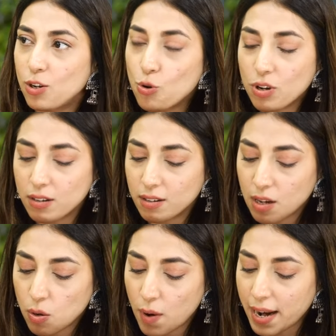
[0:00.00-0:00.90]
Look,
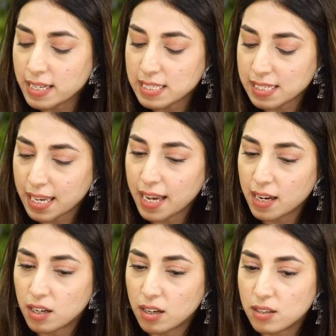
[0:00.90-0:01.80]
when I say
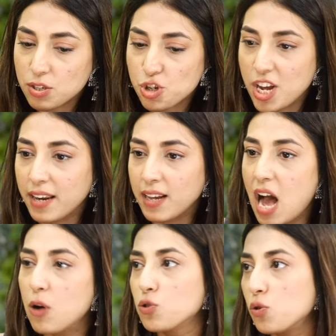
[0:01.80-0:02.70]
sharing
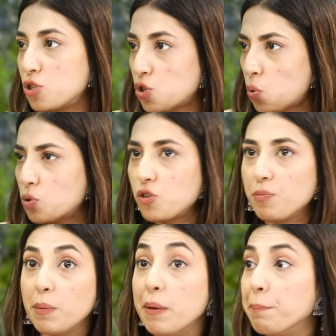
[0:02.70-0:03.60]
household chores or
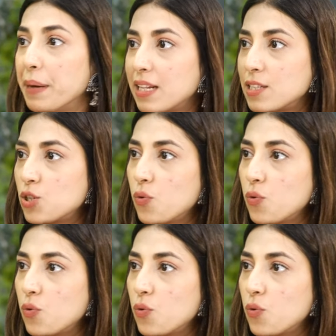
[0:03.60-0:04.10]
maybe bills or